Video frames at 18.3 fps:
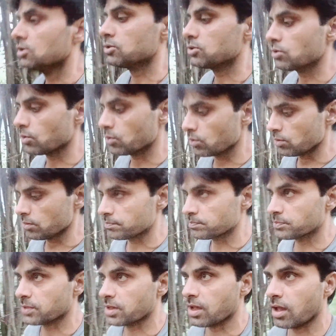So
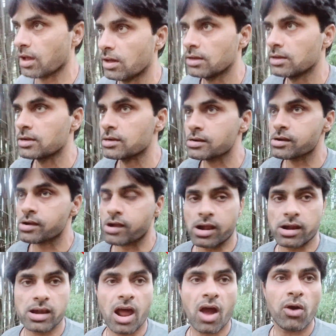
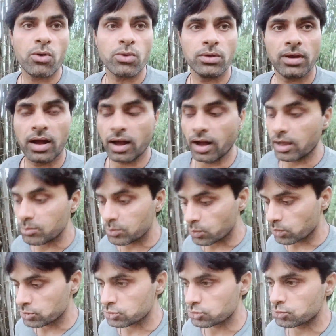now
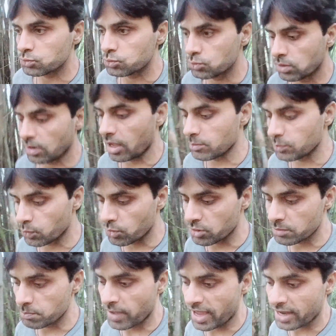I'm
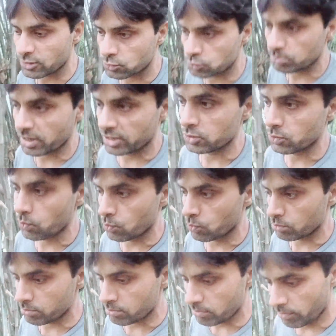going back to my
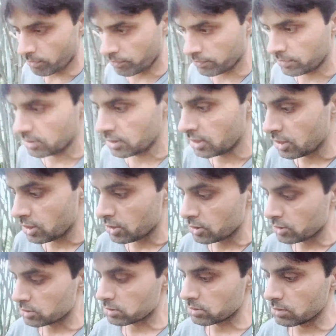home.
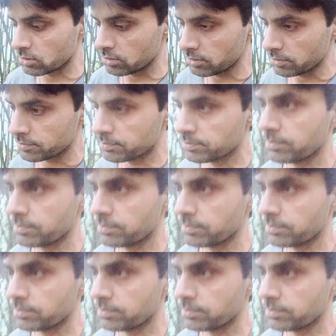So